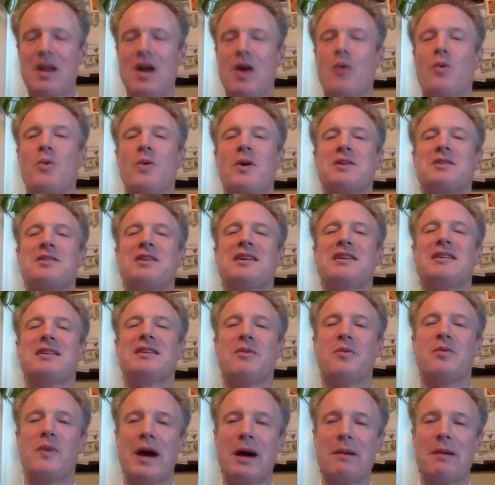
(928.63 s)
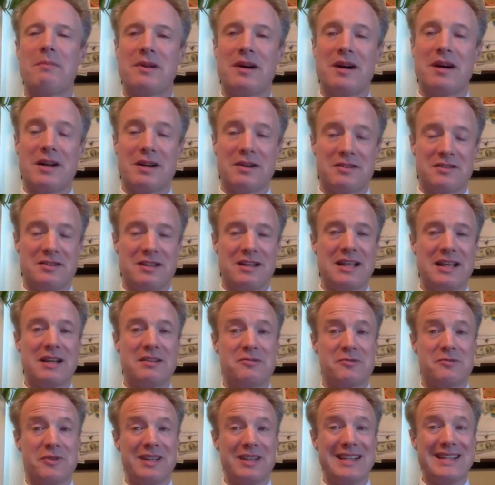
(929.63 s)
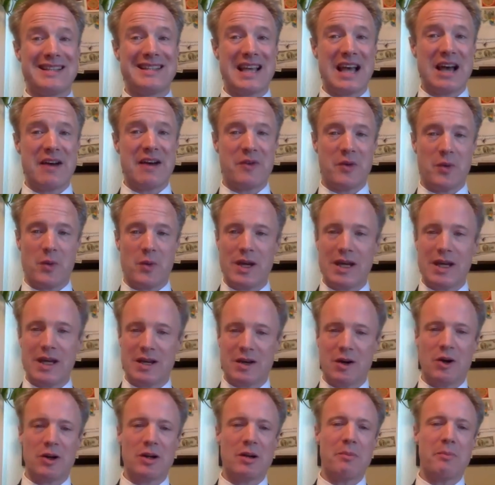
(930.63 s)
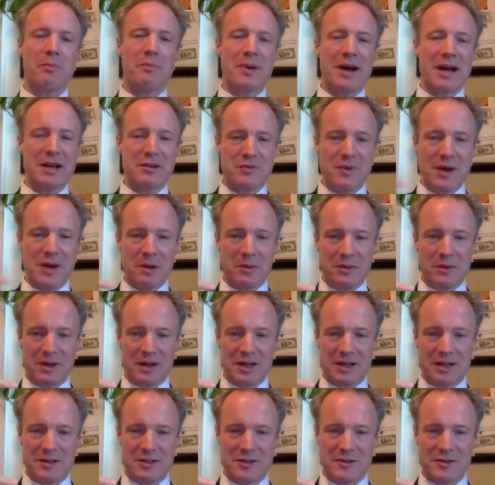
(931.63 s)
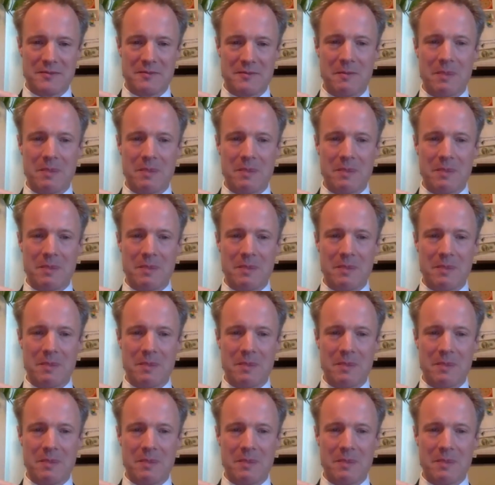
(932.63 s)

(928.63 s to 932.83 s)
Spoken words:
watching the webinars that is released every week or the past webinars,